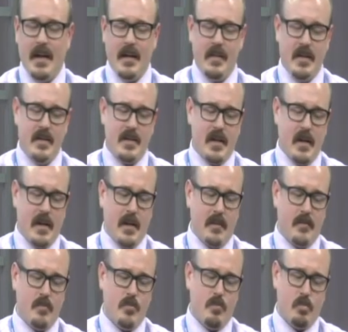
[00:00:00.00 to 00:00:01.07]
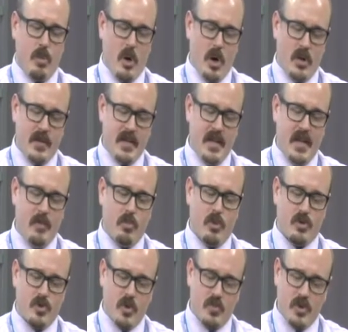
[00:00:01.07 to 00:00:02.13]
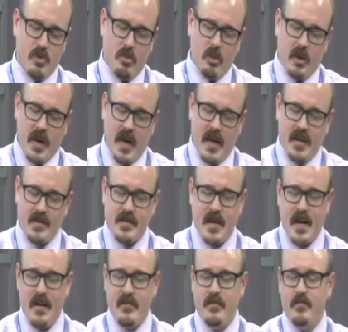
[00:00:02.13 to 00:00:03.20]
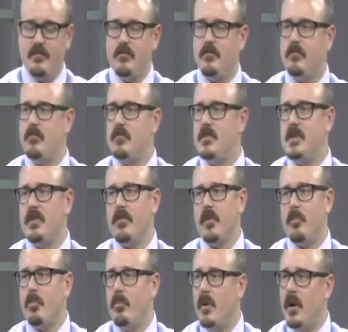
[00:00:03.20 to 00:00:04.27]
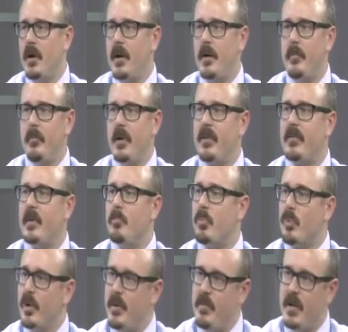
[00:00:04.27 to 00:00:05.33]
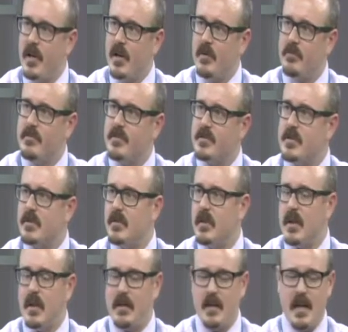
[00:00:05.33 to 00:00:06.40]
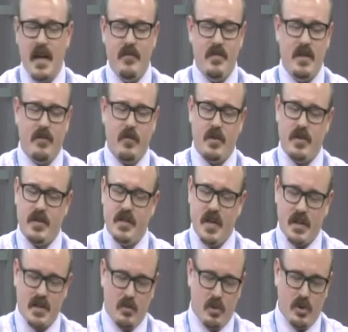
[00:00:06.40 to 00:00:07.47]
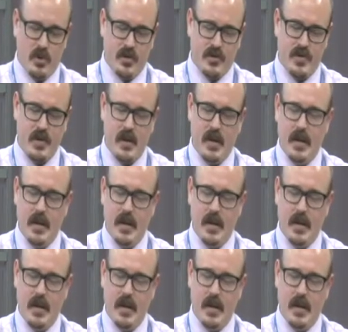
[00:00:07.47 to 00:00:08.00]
These Part D prescription plans have different monthly premiums, they have different deductibles,